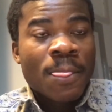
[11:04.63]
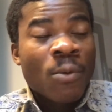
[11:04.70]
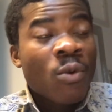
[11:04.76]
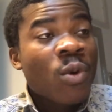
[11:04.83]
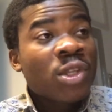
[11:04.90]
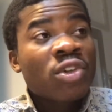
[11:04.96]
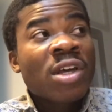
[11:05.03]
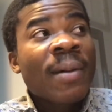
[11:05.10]

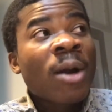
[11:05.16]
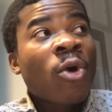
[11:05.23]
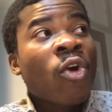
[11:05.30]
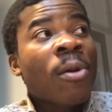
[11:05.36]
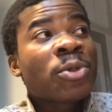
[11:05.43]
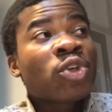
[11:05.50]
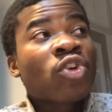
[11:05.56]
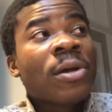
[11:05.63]
When we're talking about
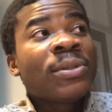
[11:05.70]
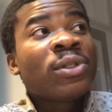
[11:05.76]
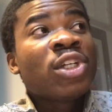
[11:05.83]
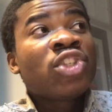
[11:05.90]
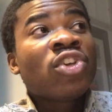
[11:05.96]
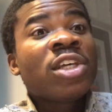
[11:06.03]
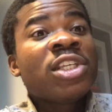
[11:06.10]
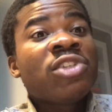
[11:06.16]
corruption
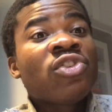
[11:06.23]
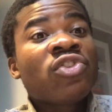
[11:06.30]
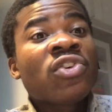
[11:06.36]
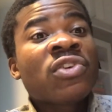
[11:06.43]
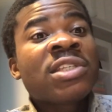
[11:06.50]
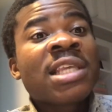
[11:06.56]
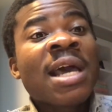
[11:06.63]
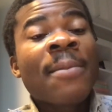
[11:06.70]
is not
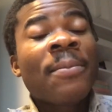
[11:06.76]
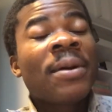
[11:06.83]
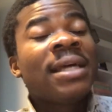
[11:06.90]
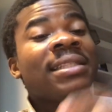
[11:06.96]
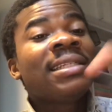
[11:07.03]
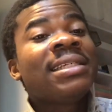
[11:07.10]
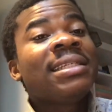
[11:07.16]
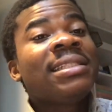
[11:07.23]
just
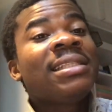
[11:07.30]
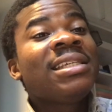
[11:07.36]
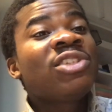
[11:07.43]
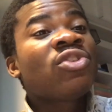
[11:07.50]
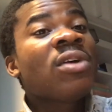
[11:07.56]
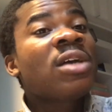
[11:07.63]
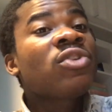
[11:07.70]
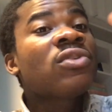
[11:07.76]

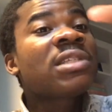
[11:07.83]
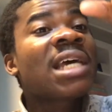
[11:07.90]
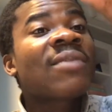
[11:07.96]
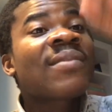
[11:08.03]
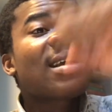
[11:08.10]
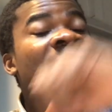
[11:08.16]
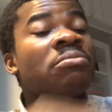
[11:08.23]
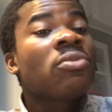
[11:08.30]
it's not just
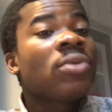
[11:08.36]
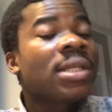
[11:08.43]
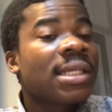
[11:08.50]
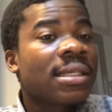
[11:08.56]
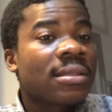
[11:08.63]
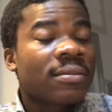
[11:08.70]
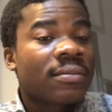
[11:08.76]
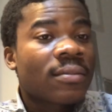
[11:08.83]
around
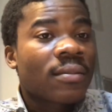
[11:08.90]
money.